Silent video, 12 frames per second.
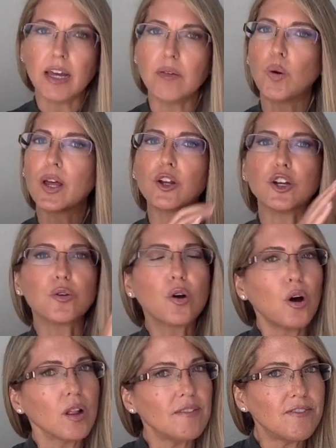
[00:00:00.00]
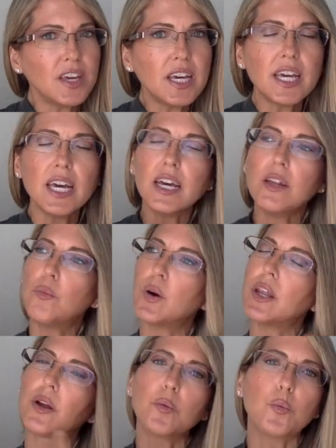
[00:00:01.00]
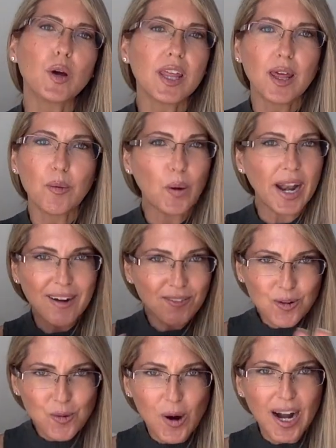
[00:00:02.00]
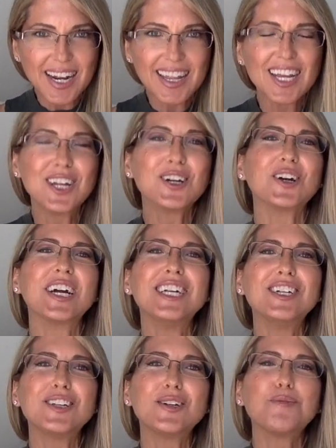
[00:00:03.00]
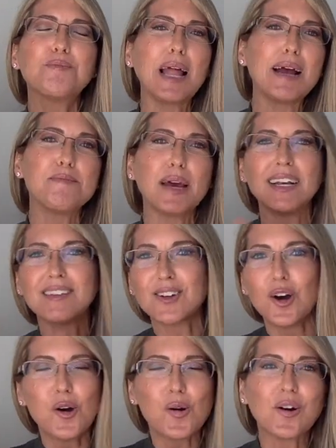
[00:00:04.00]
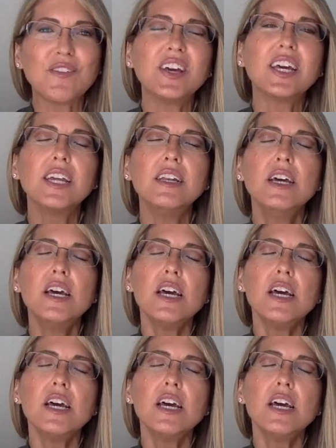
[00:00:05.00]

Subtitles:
Whether you call it vegan, whatever one that you're into, plant-based or vegan,